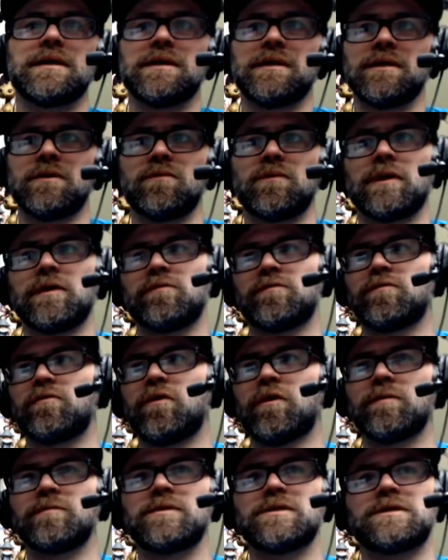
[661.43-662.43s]

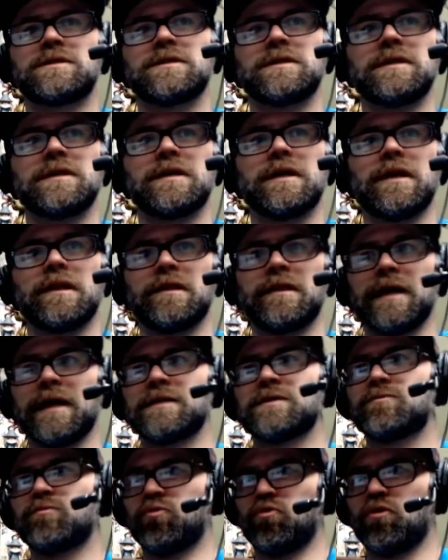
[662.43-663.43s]
waveform to see that's
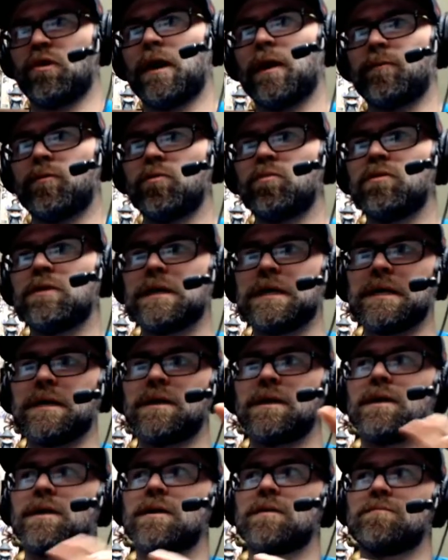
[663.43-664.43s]
probably
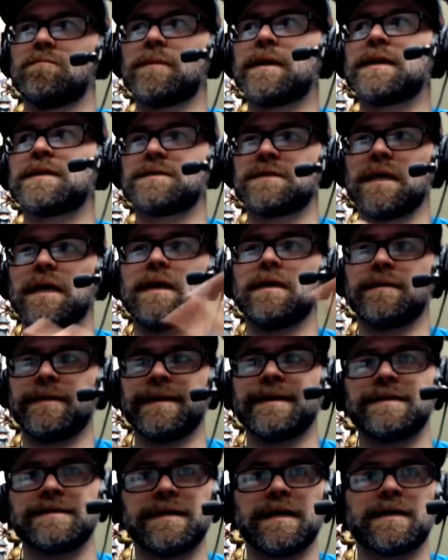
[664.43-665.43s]
me saying the
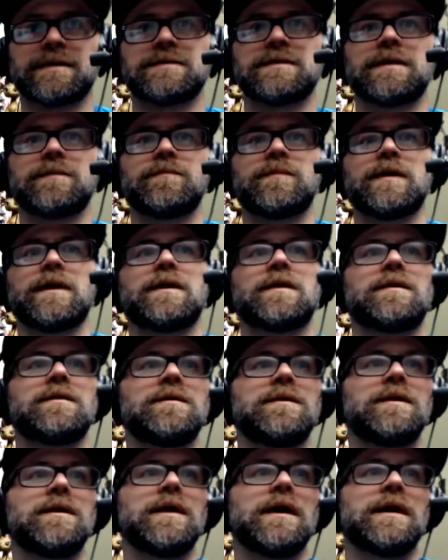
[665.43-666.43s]
exact same thing.
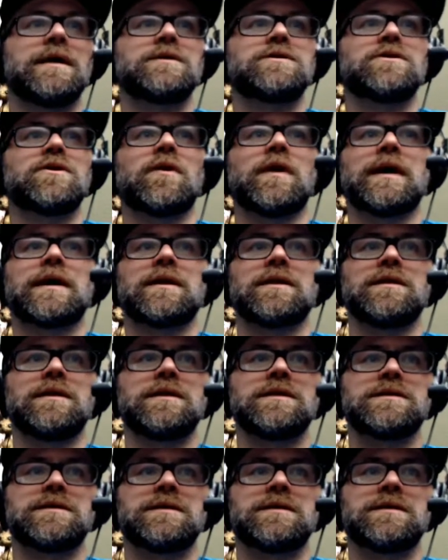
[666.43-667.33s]
And so I can listen.